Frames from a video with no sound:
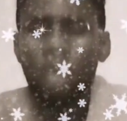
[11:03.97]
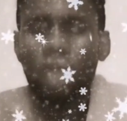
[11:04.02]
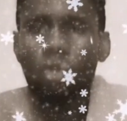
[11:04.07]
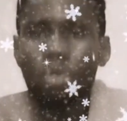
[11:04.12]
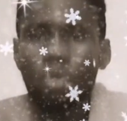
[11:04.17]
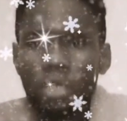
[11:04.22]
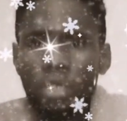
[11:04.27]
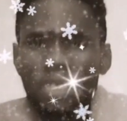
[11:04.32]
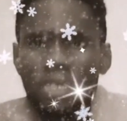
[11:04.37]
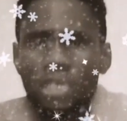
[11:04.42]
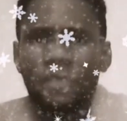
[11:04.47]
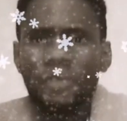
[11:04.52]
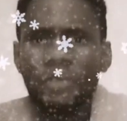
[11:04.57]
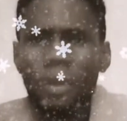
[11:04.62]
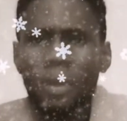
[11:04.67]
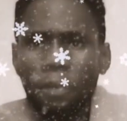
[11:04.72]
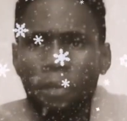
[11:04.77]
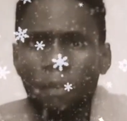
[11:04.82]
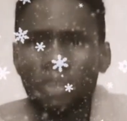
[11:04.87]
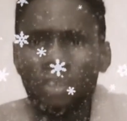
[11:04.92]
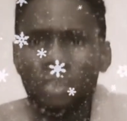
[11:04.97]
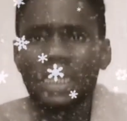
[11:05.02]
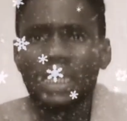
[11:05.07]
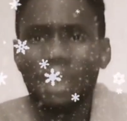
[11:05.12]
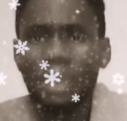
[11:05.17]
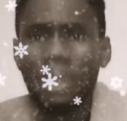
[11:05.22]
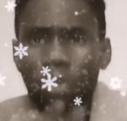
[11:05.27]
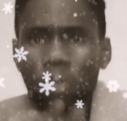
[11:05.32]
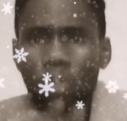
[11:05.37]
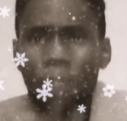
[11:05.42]
It is very important that
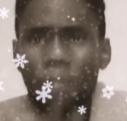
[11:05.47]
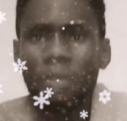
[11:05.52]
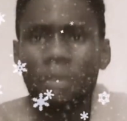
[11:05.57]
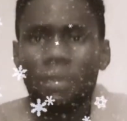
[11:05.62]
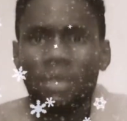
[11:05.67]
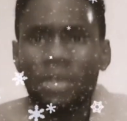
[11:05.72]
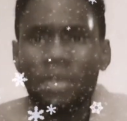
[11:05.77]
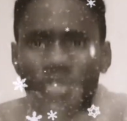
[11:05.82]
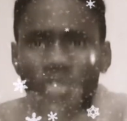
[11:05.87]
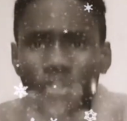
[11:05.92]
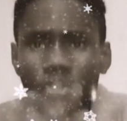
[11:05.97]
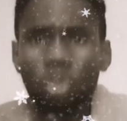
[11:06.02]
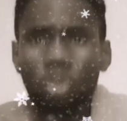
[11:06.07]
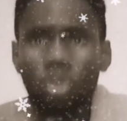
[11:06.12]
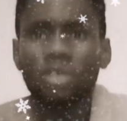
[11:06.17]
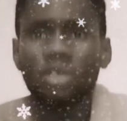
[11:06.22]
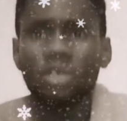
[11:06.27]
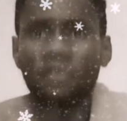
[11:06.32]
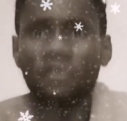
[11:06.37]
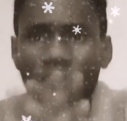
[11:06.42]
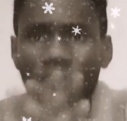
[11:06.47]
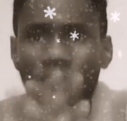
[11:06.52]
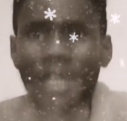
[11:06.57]
we parents do not force